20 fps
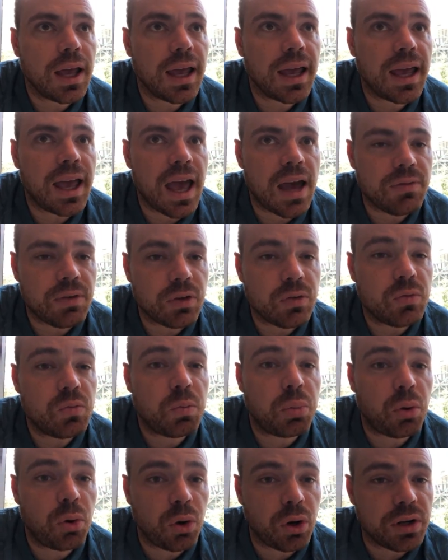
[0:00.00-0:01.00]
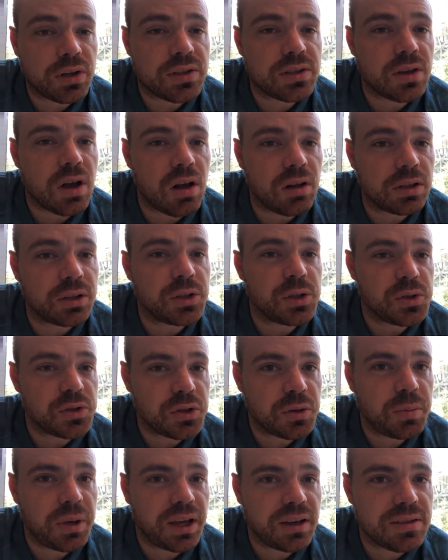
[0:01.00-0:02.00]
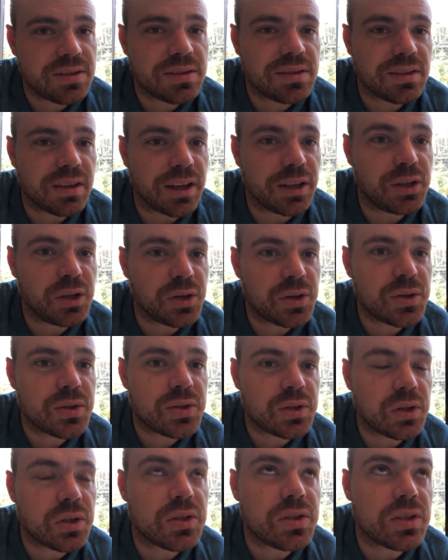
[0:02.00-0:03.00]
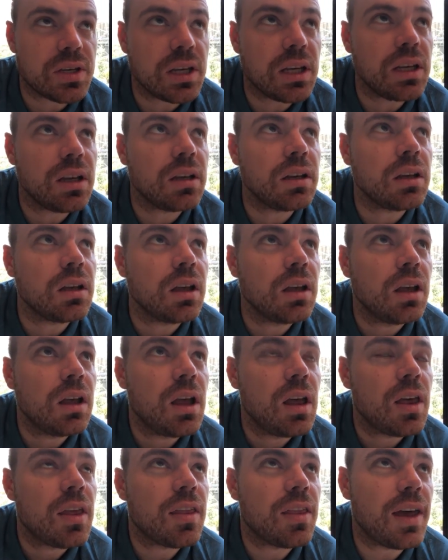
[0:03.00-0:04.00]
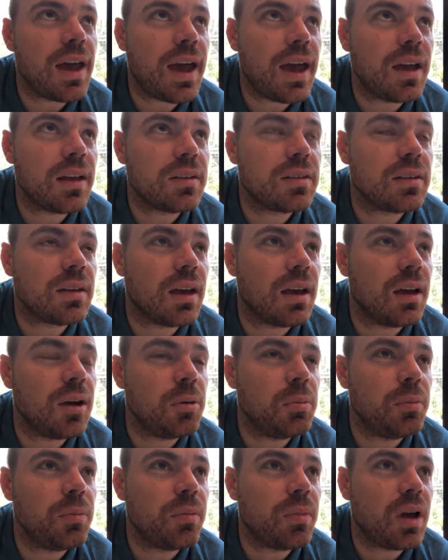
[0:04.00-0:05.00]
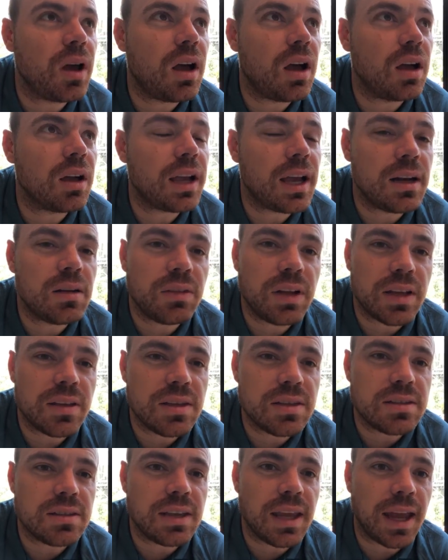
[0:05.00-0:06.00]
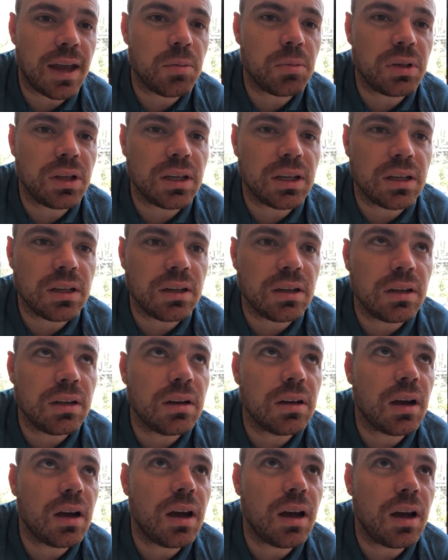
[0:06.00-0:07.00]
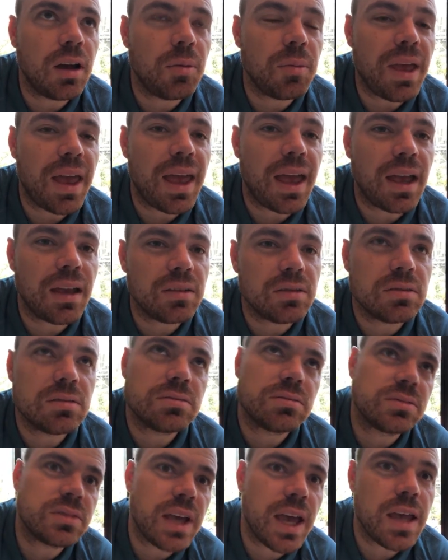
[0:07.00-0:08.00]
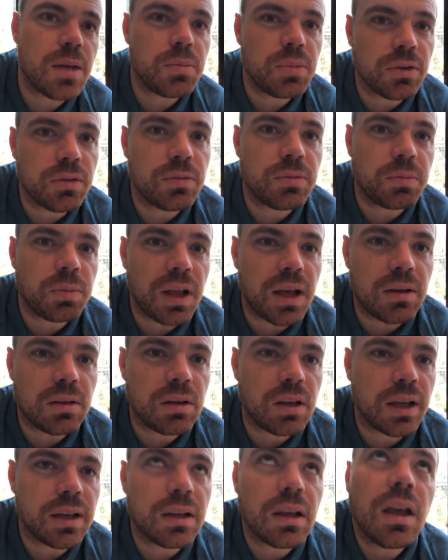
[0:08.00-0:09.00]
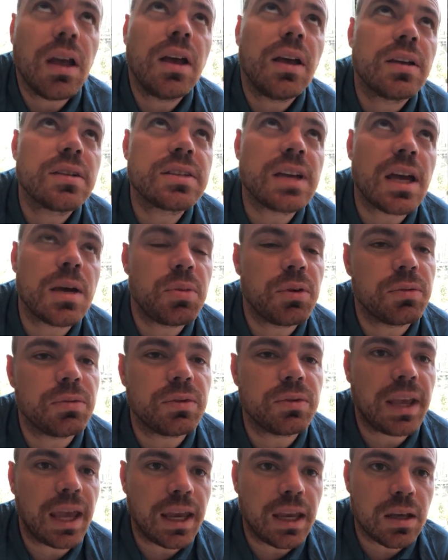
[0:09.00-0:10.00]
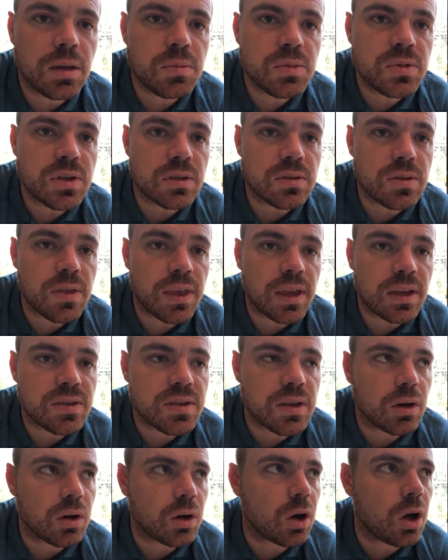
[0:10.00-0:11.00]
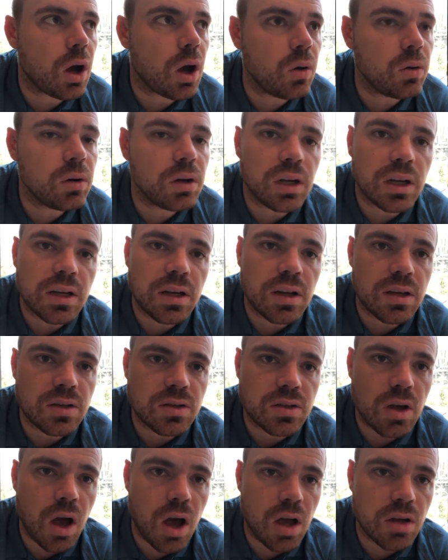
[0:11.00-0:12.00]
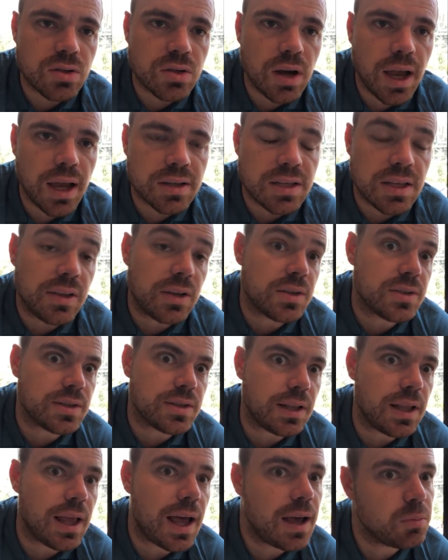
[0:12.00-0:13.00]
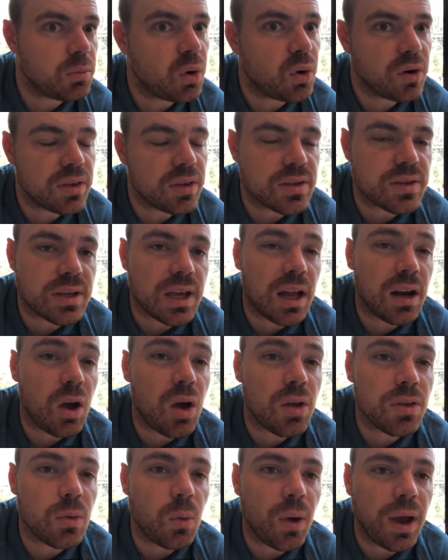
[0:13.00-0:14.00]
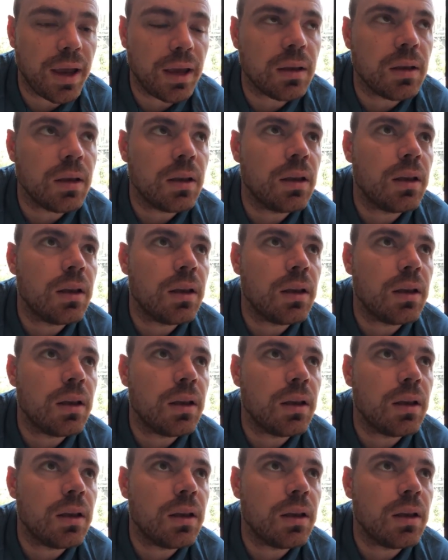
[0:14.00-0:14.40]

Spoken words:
have a pretty solid user base, like you're seeing that kind of like these gambling type of games and things that are coded into these contracts, and there's a lot more that's kind of on the way.